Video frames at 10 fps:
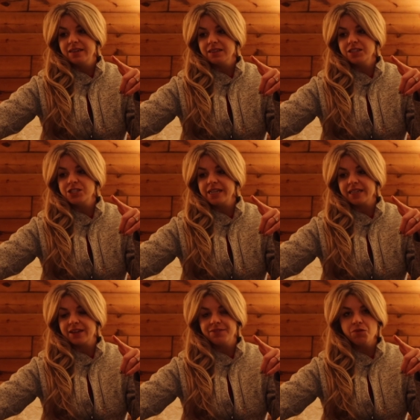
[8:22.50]
legit
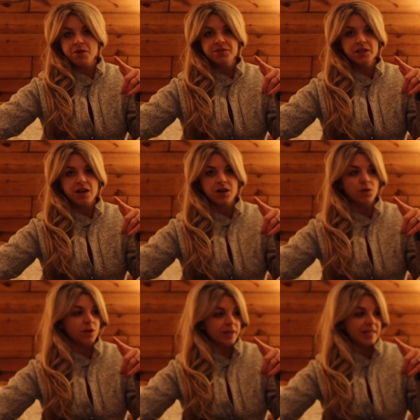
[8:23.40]
like a 4-foot-long
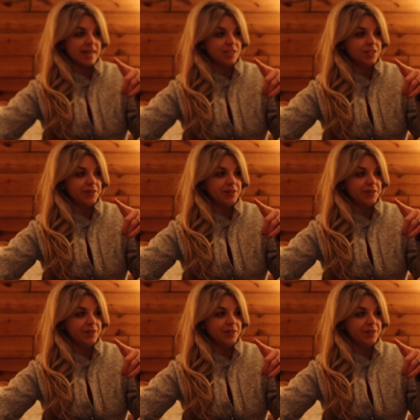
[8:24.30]
cord attached